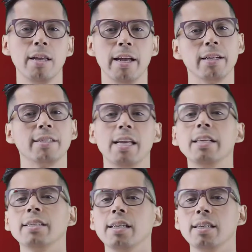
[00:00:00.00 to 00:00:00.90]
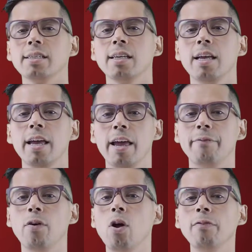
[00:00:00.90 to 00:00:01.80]
our senses,
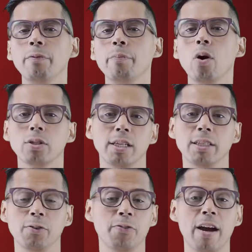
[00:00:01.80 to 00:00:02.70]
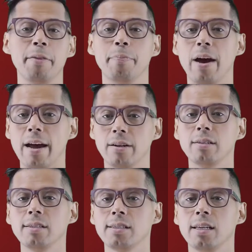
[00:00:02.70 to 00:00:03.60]
evolved mostly to find
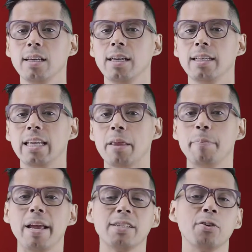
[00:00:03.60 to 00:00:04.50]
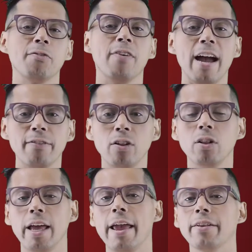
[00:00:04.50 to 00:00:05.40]
patterns that make
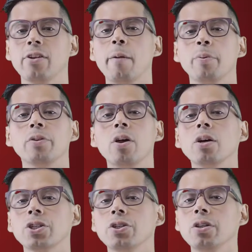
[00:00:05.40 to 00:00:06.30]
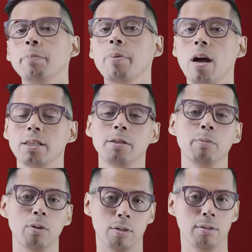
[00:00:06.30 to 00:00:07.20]
survival and reproduction
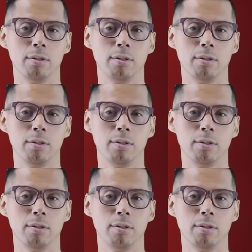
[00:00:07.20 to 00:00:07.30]
possible.